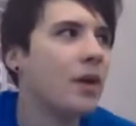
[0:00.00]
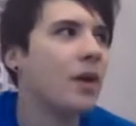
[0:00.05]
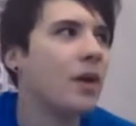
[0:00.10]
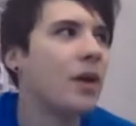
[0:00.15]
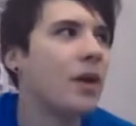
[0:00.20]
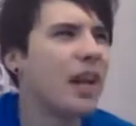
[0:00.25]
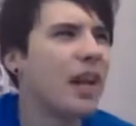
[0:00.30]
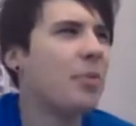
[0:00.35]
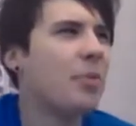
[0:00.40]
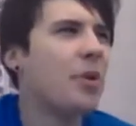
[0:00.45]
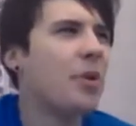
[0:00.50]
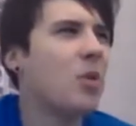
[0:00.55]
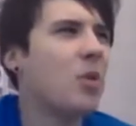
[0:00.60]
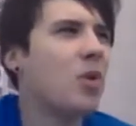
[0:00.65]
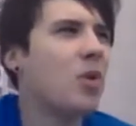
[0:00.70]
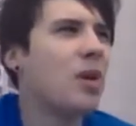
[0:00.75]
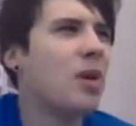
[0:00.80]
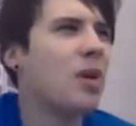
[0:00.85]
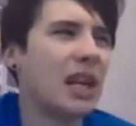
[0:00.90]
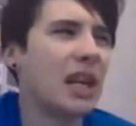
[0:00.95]
get up in the
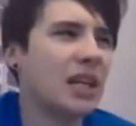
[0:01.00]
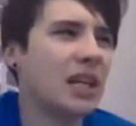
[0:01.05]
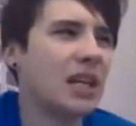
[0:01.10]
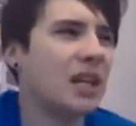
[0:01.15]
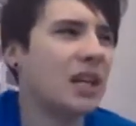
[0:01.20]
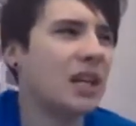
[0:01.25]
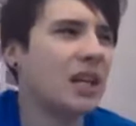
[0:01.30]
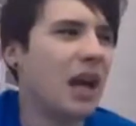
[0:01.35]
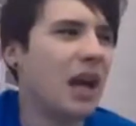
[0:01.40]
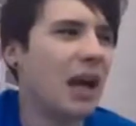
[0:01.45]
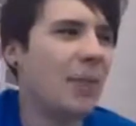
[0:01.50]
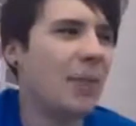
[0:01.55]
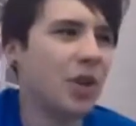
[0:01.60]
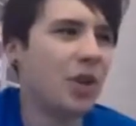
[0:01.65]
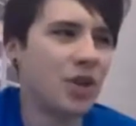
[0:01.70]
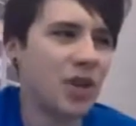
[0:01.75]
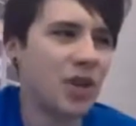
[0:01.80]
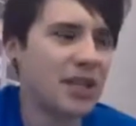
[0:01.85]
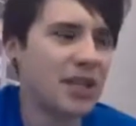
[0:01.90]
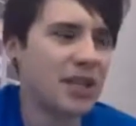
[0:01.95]
morning and
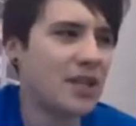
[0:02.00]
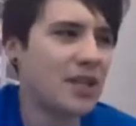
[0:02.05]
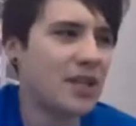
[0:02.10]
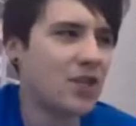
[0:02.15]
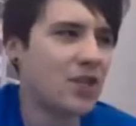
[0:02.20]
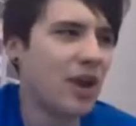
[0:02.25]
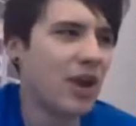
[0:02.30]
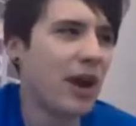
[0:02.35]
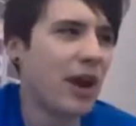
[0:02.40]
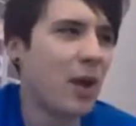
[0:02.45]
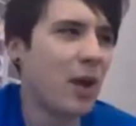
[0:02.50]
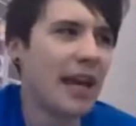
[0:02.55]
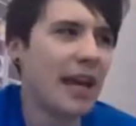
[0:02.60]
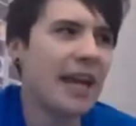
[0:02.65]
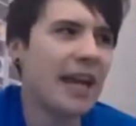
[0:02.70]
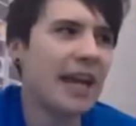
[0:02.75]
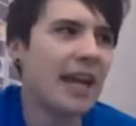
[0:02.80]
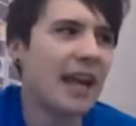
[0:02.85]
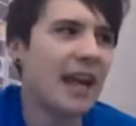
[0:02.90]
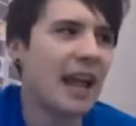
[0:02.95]
brush her teeth straight
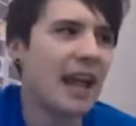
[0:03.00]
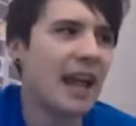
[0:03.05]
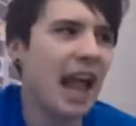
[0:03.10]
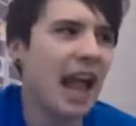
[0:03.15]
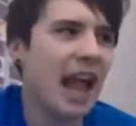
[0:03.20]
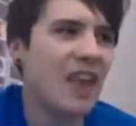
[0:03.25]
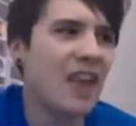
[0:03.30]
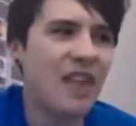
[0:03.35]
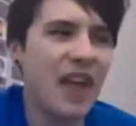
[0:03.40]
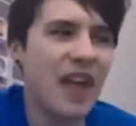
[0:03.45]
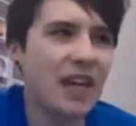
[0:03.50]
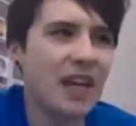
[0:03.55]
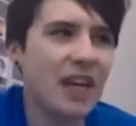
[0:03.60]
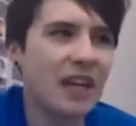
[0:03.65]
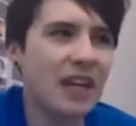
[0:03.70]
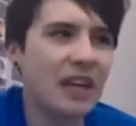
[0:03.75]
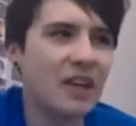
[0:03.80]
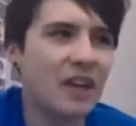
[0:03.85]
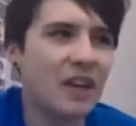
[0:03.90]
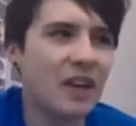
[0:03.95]
away and
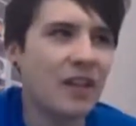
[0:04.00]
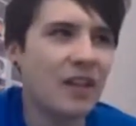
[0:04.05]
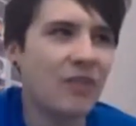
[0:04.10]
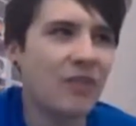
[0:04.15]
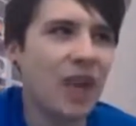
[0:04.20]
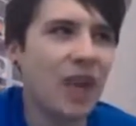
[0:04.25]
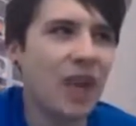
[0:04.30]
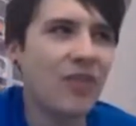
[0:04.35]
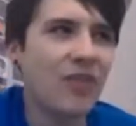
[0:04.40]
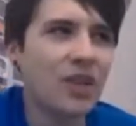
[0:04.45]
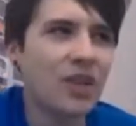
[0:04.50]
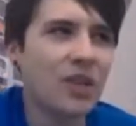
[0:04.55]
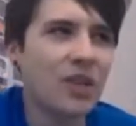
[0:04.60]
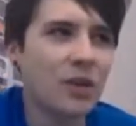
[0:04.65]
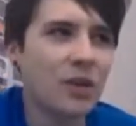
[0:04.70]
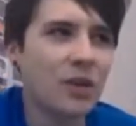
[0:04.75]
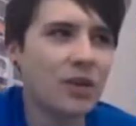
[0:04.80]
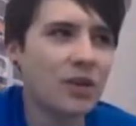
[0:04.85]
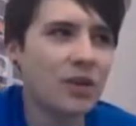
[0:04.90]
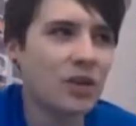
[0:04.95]
then have like
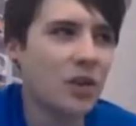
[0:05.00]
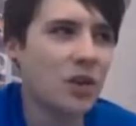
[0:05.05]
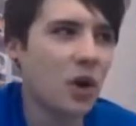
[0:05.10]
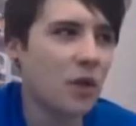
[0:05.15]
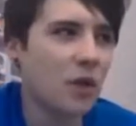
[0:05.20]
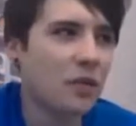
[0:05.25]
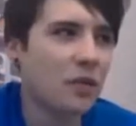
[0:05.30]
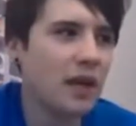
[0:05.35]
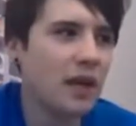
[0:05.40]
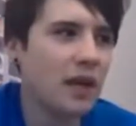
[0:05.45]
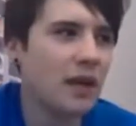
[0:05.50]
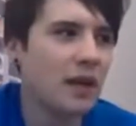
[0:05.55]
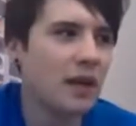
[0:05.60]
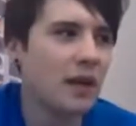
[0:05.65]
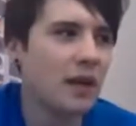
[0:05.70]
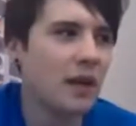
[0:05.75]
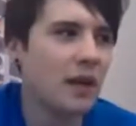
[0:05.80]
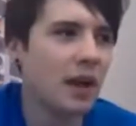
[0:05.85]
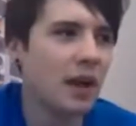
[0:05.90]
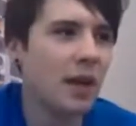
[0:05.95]
toast and coffee.
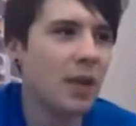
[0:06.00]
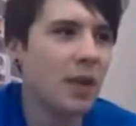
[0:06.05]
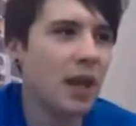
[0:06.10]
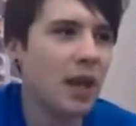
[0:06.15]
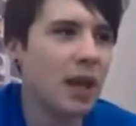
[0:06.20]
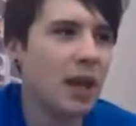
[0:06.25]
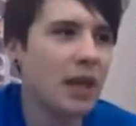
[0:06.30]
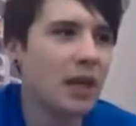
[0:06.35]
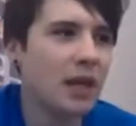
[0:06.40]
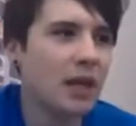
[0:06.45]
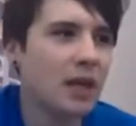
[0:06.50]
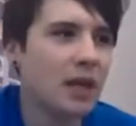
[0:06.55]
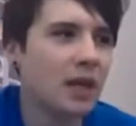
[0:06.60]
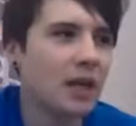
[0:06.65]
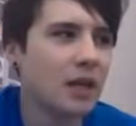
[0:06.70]
And I'm like,